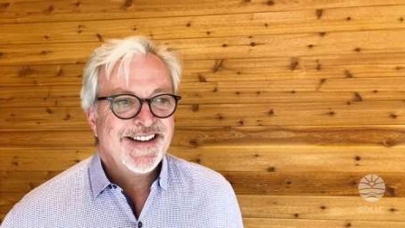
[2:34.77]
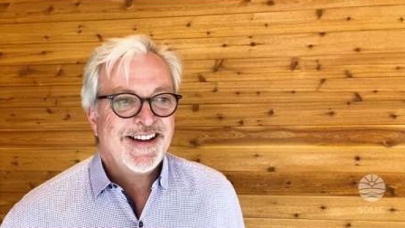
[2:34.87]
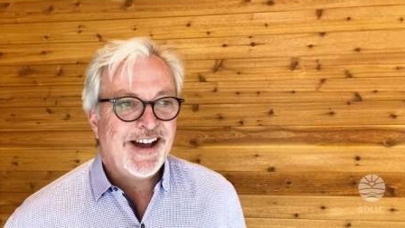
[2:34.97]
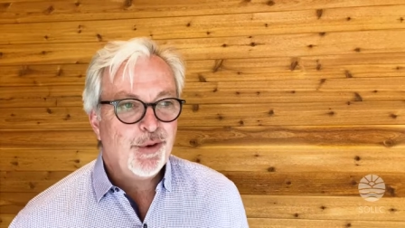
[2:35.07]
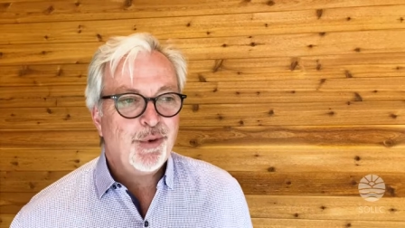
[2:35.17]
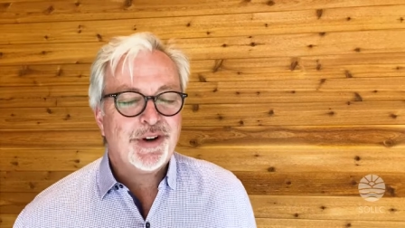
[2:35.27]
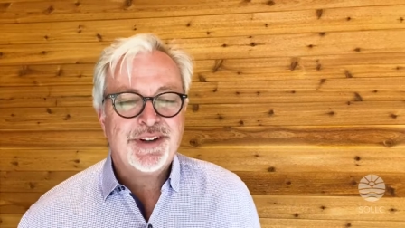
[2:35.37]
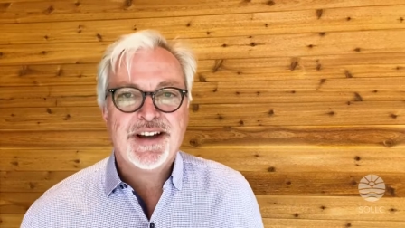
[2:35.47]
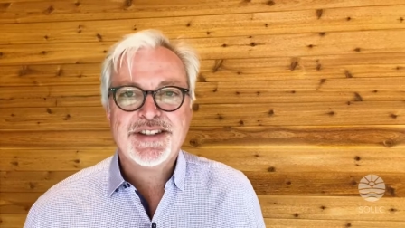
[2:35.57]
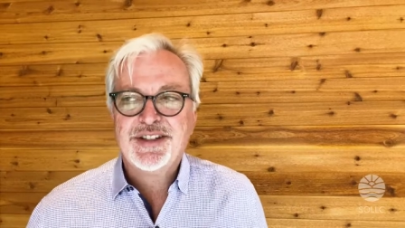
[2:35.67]
I wear
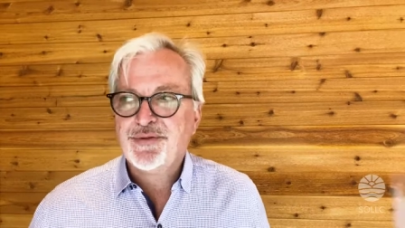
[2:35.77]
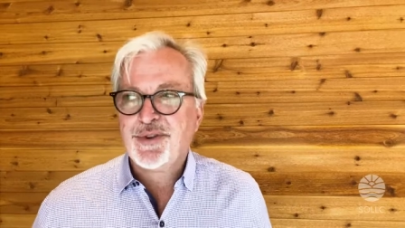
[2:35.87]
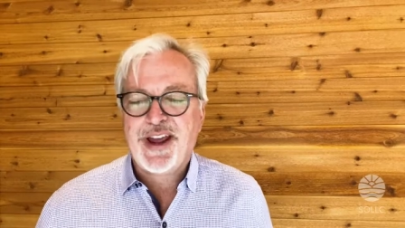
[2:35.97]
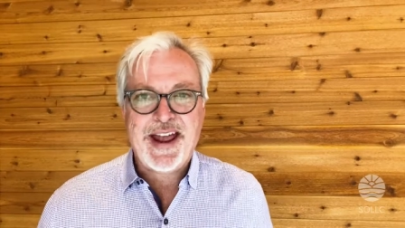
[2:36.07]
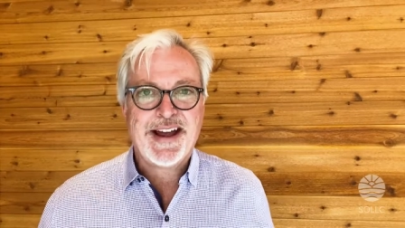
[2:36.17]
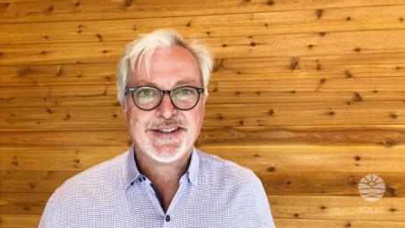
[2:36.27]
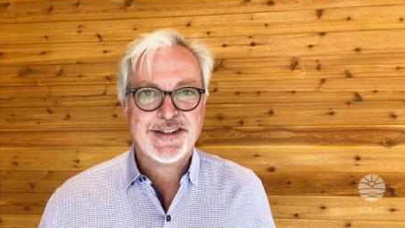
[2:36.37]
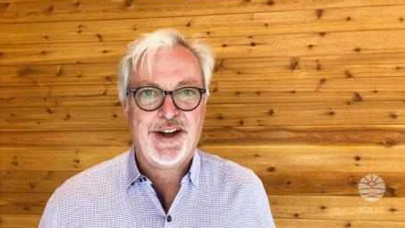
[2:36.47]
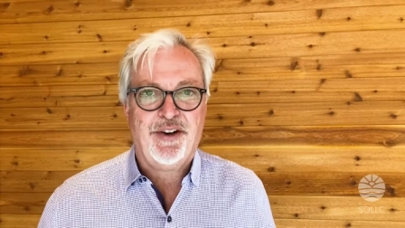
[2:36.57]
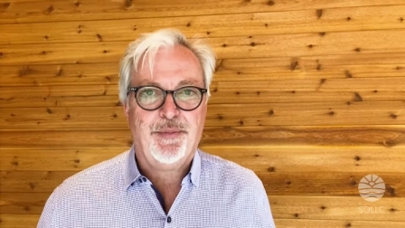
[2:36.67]
lots of different hats
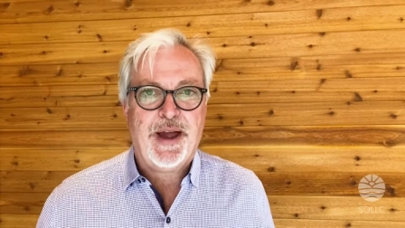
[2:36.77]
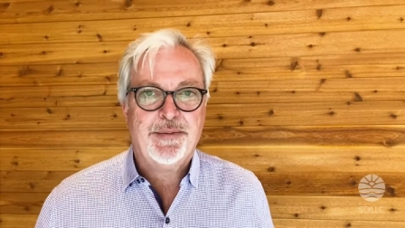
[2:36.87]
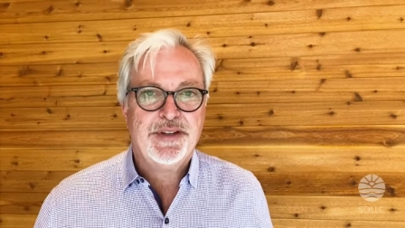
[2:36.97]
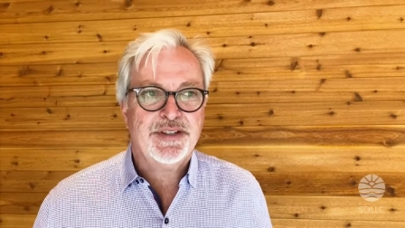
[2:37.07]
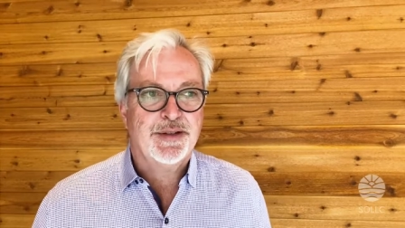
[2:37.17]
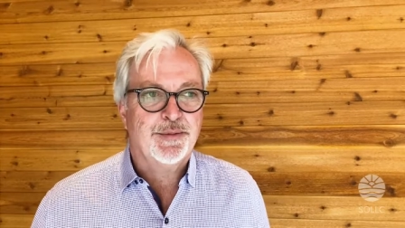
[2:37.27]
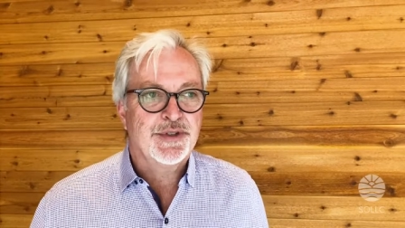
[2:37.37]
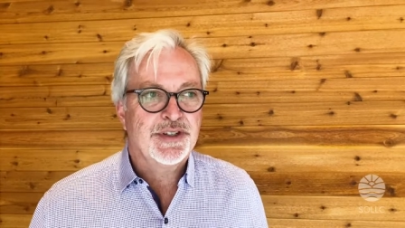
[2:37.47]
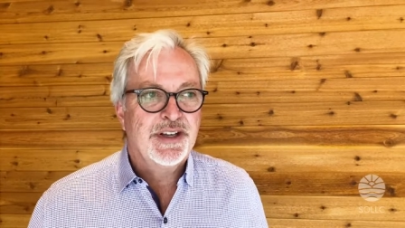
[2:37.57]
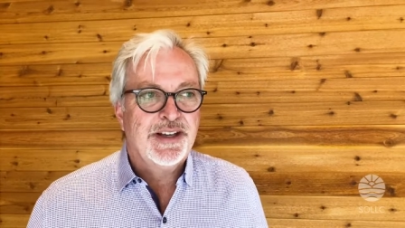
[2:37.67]
now at
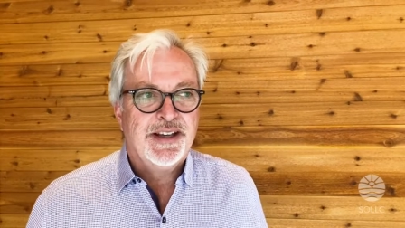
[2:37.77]
baptisms,